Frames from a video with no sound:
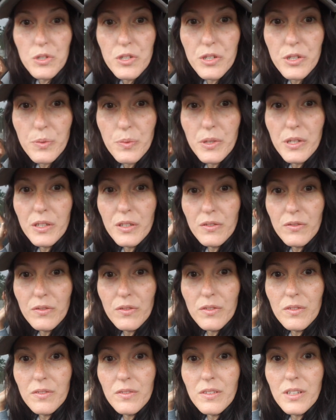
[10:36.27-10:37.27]
doing,
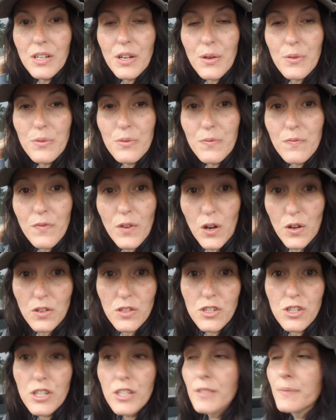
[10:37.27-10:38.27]
you know,
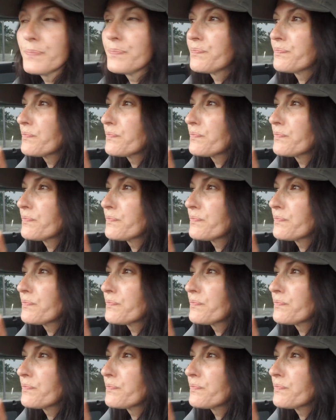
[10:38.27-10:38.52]
furniture